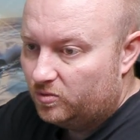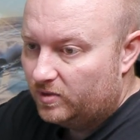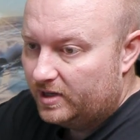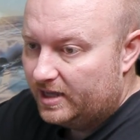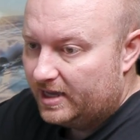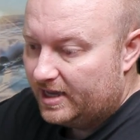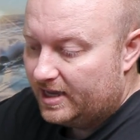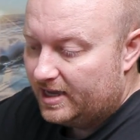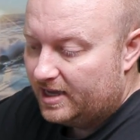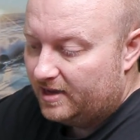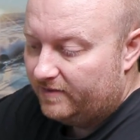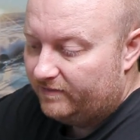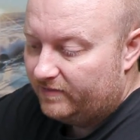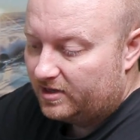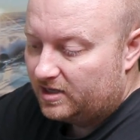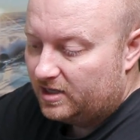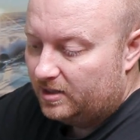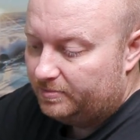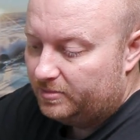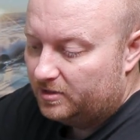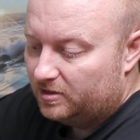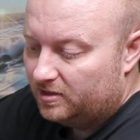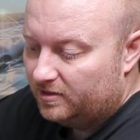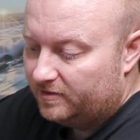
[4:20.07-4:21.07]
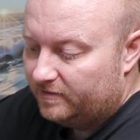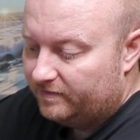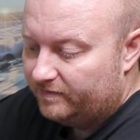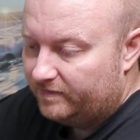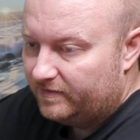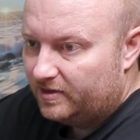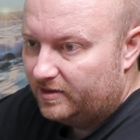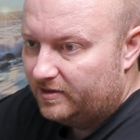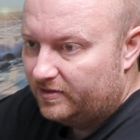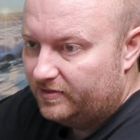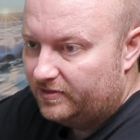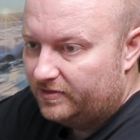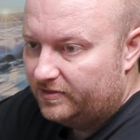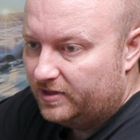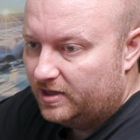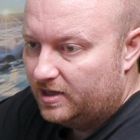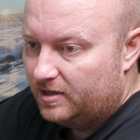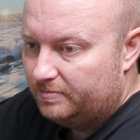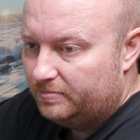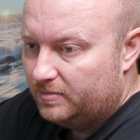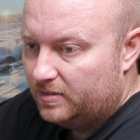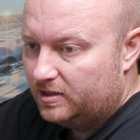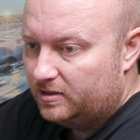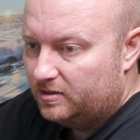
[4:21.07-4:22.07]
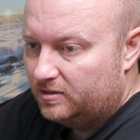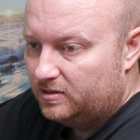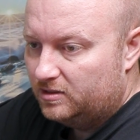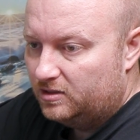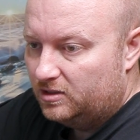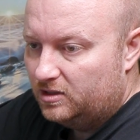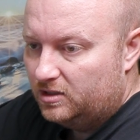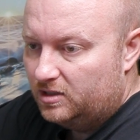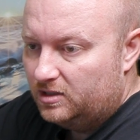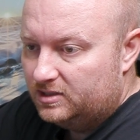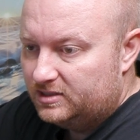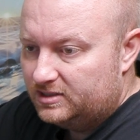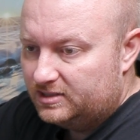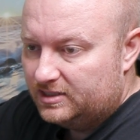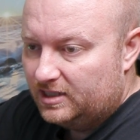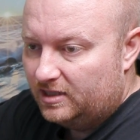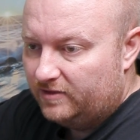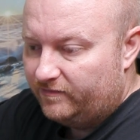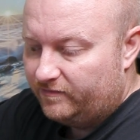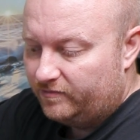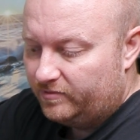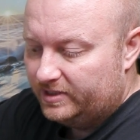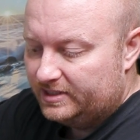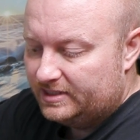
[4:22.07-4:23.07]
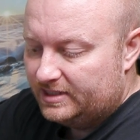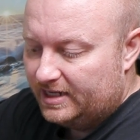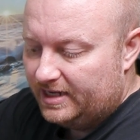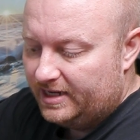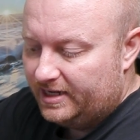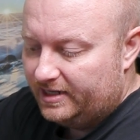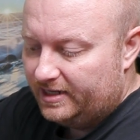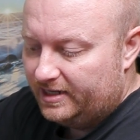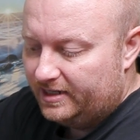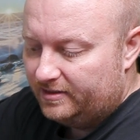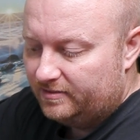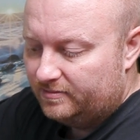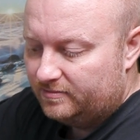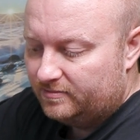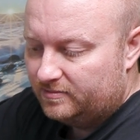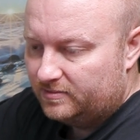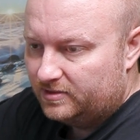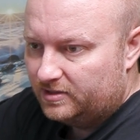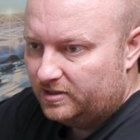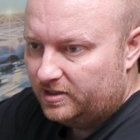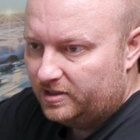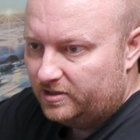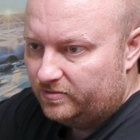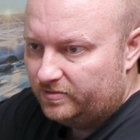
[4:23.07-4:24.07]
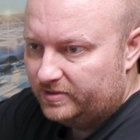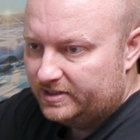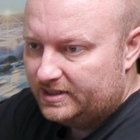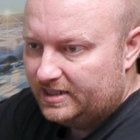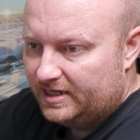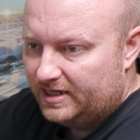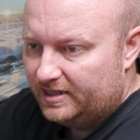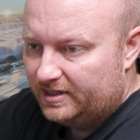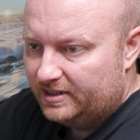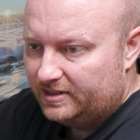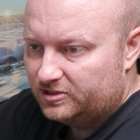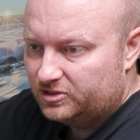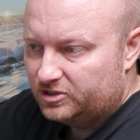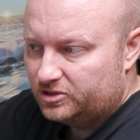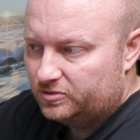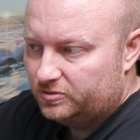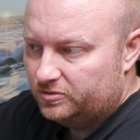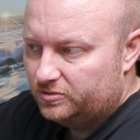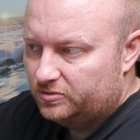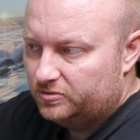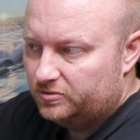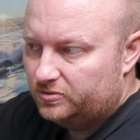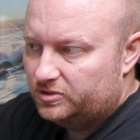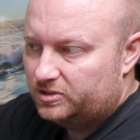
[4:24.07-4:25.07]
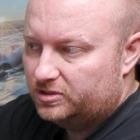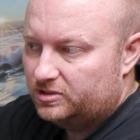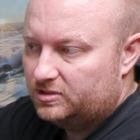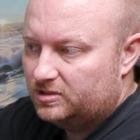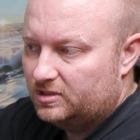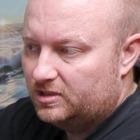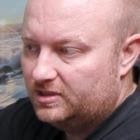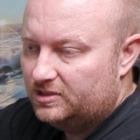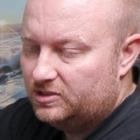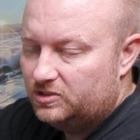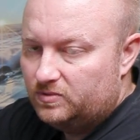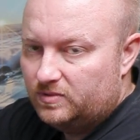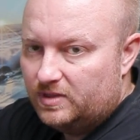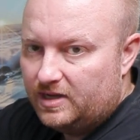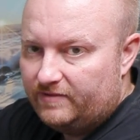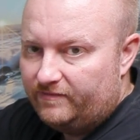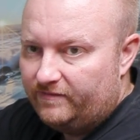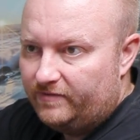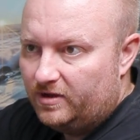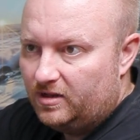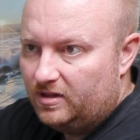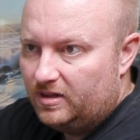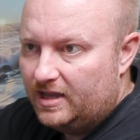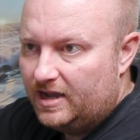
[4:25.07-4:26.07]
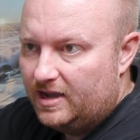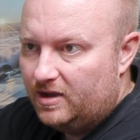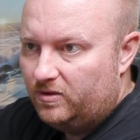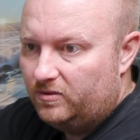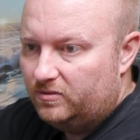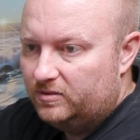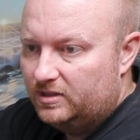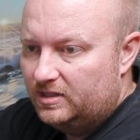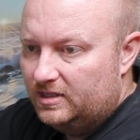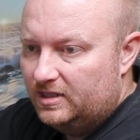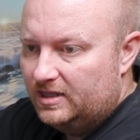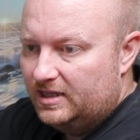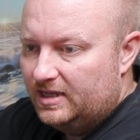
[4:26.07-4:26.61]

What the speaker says: We have a couple of thumb self-retaining. They are retaining screws so they do not fall out.